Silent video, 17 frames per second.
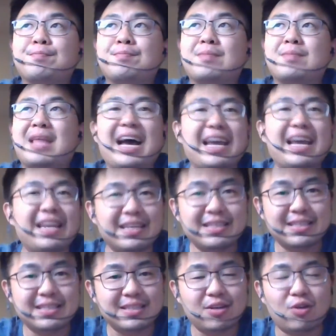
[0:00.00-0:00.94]

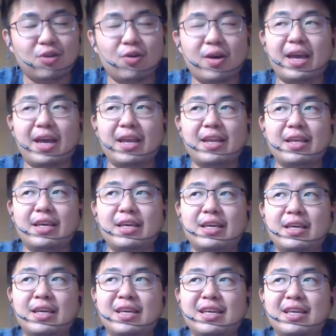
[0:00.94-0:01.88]
ideas or
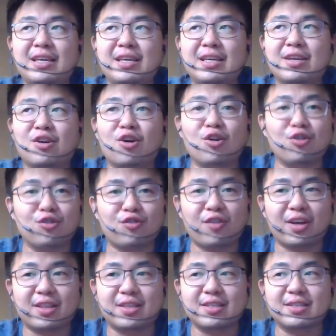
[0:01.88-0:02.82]
any
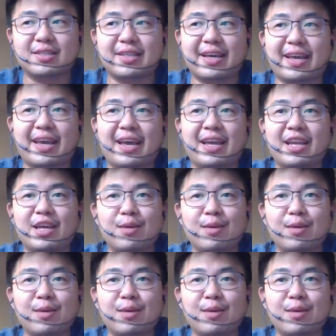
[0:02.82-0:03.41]
contractors that can